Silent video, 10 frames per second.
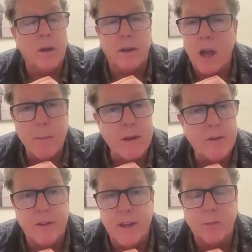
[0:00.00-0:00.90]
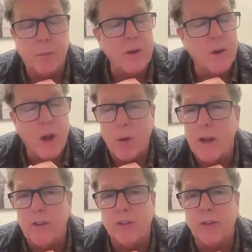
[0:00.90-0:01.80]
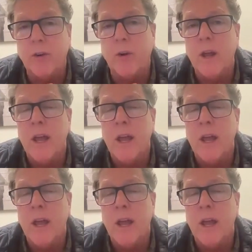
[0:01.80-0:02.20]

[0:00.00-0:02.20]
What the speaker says: coming to this, but you're not quite sure,